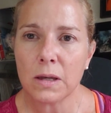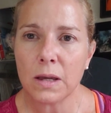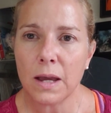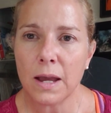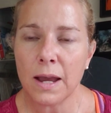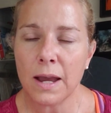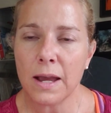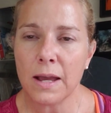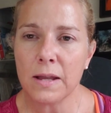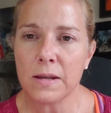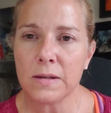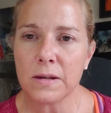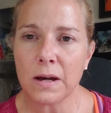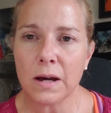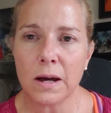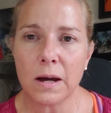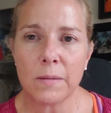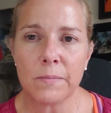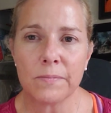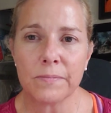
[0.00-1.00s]
And
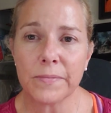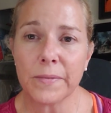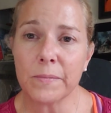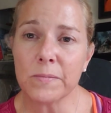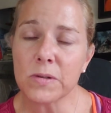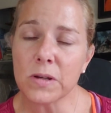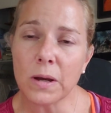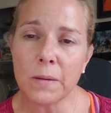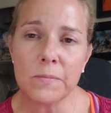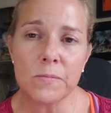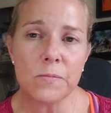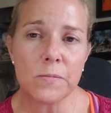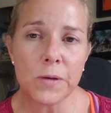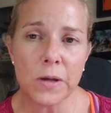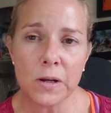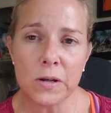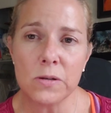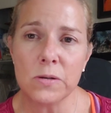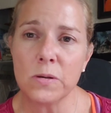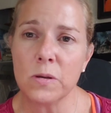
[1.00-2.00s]
I'm going
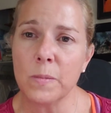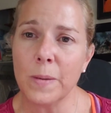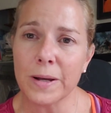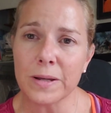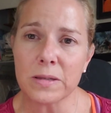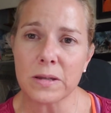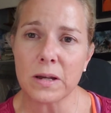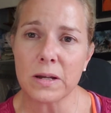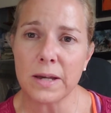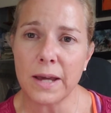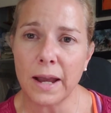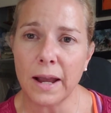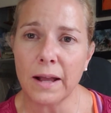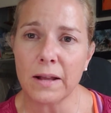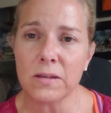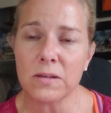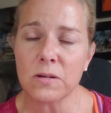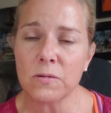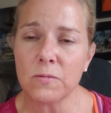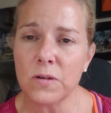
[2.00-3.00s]
to do the best I
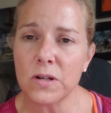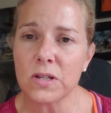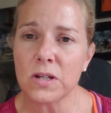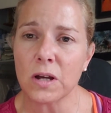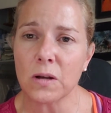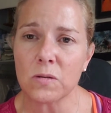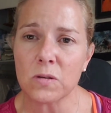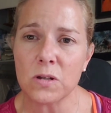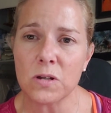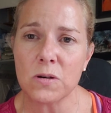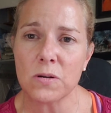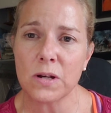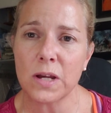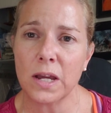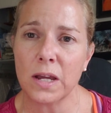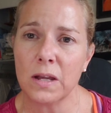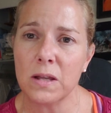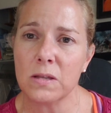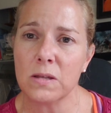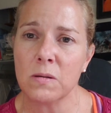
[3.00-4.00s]
can to reach out to your
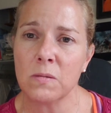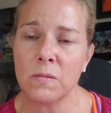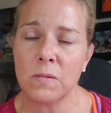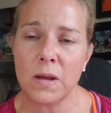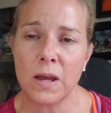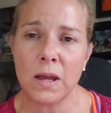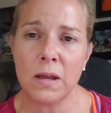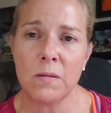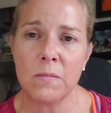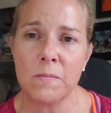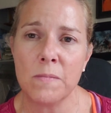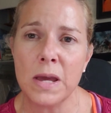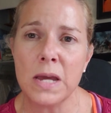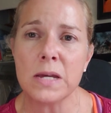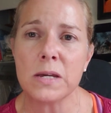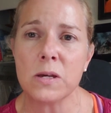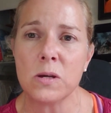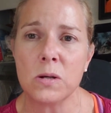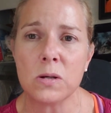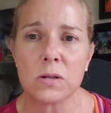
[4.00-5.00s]
kids and
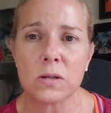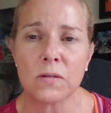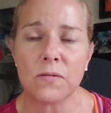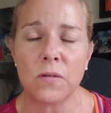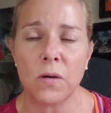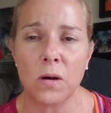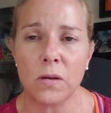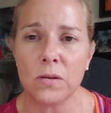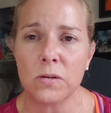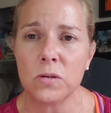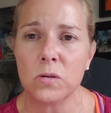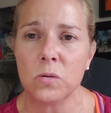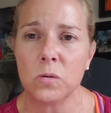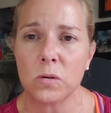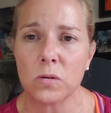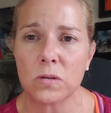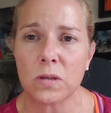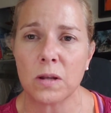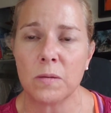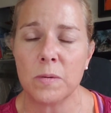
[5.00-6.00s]
make use of all the
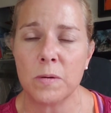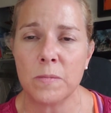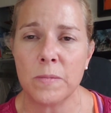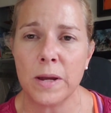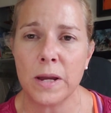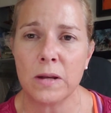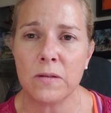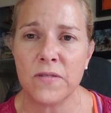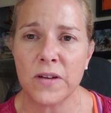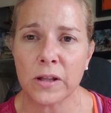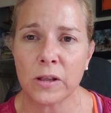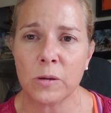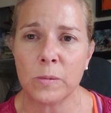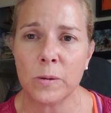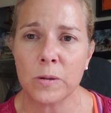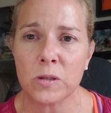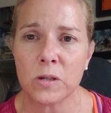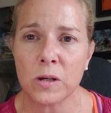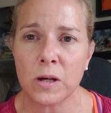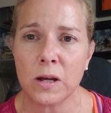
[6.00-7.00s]
tools that have been made
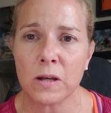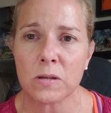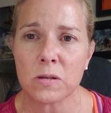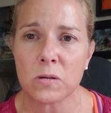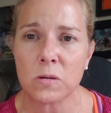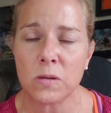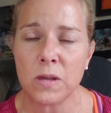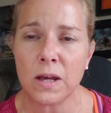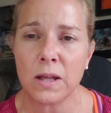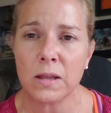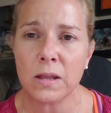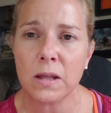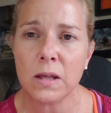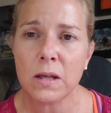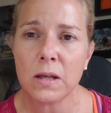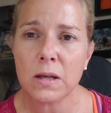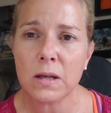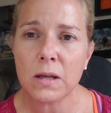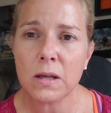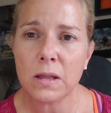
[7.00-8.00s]
available to us so that
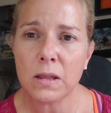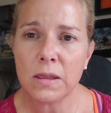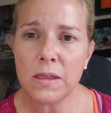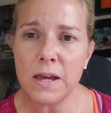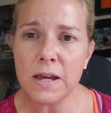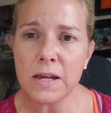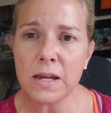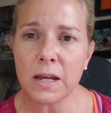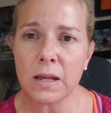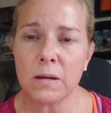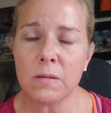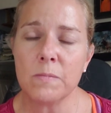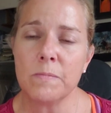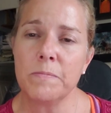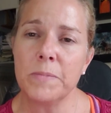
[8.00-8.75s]
they can